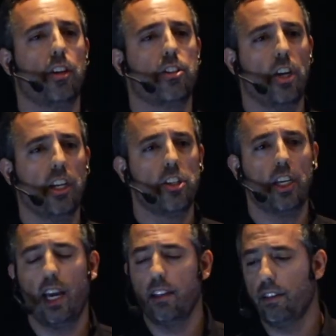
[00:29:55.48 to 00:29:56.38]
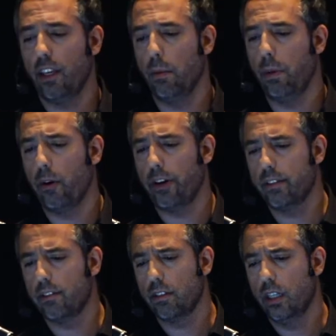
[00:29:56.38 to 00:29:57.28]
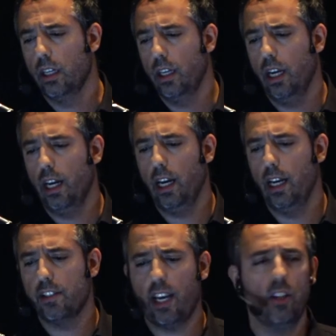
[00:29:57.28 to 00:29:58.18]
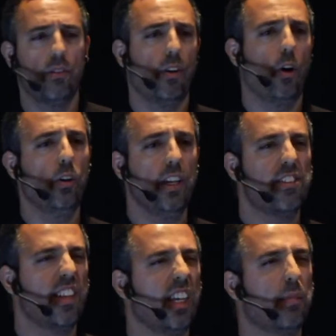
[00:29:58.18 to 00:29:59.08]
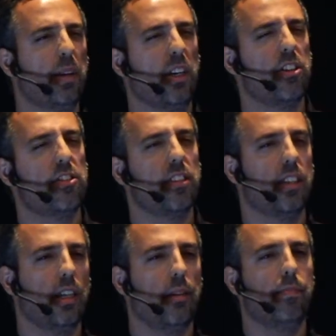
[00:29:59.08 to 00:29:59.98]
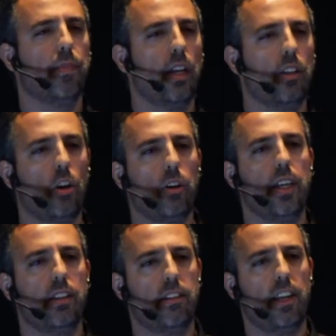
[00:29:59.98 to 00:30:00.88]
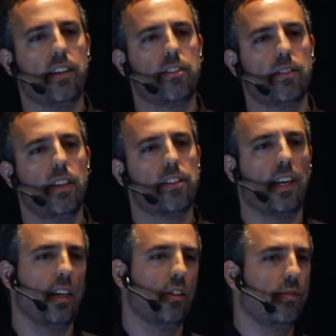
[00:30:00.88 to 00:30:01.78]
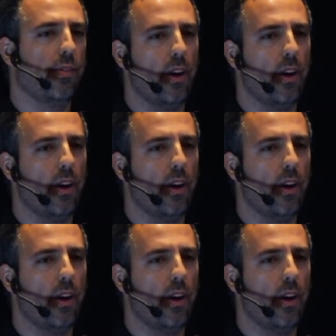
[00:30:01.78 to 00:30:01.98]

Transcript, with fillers: not changing anything about it. Uh, it's kind of holistic because um, not only detects this kind of